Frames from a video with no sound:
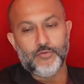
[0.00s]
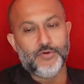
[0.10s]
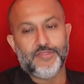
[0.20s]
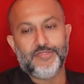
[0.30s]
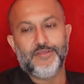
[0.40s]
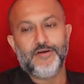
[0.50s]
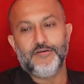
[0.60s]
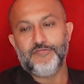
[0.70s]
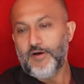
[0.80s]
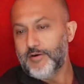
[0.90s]
with
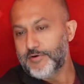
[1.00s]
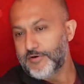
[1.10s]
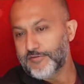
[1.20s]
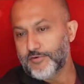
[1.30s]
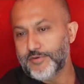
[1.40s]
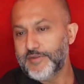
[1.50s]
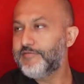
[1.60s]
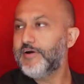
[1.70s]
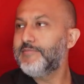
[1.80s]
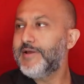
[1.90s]
farmers, or with
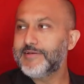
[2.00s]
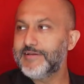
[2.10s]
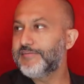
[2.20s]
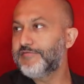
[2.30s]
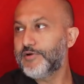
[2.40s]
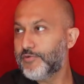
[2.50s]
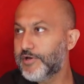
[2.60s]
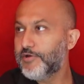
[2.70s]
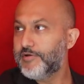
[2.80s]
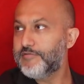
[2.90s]
environmentalists if they're
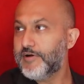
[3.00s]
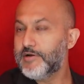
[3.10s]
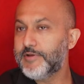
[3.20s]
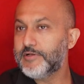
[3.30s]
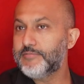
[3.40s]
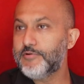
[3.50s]
working on an environmental